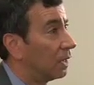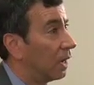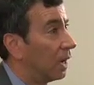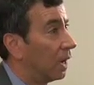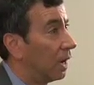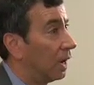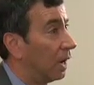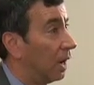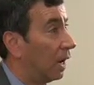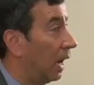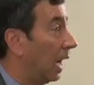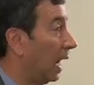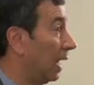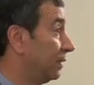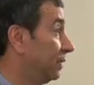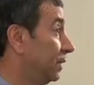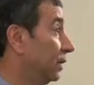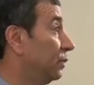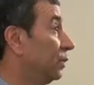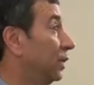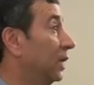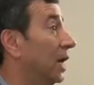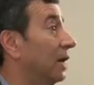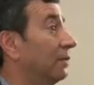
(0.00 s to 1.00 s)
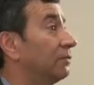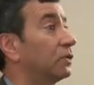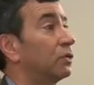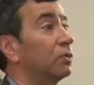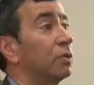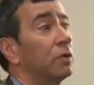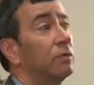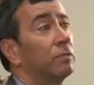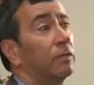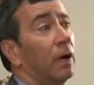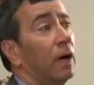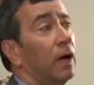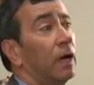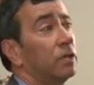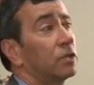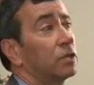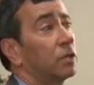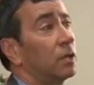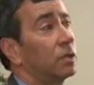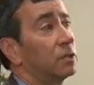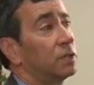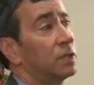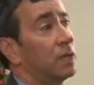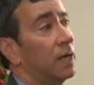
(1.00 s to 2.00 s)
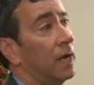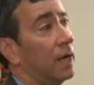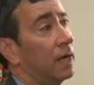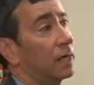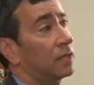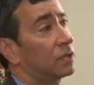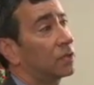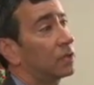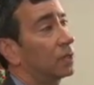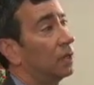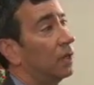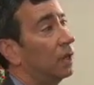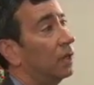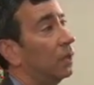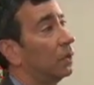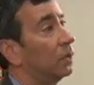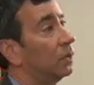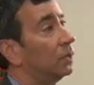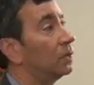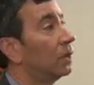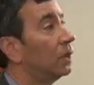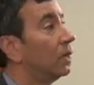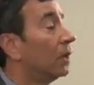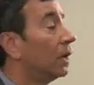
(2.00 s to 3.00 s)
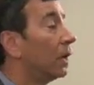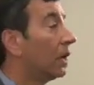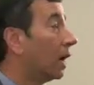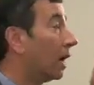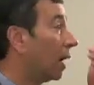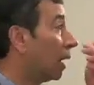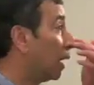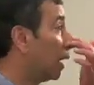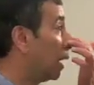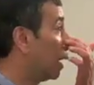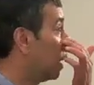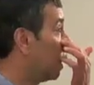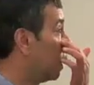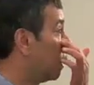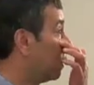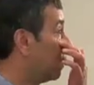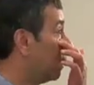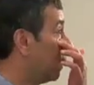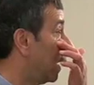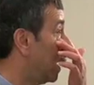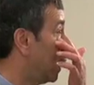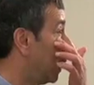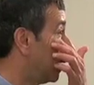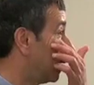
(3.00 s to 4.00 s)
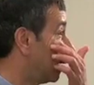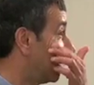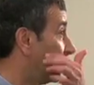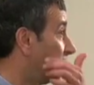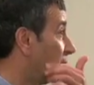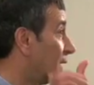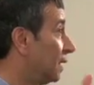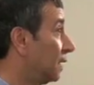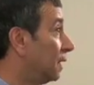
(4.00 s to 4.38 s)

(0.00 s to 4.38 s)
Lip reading: I think we have to revise our tax code that